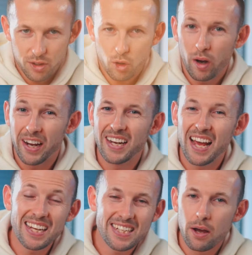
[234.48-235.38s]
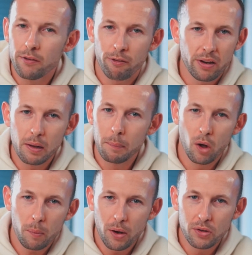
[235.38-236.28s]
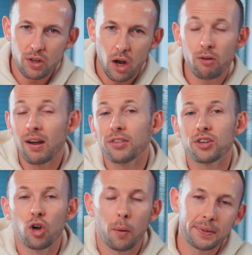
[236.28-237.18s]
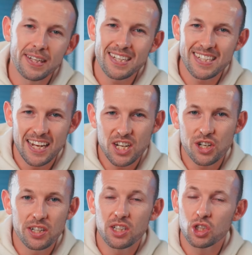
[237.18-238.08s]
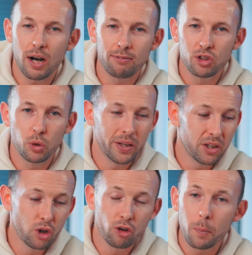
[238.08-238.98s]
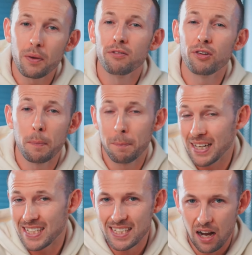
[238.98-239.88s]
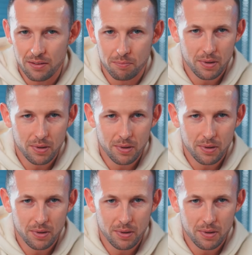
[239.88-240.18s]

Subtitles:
to create an SEO-friendly blog post around the top destinations to travel to in Europe for the best sun.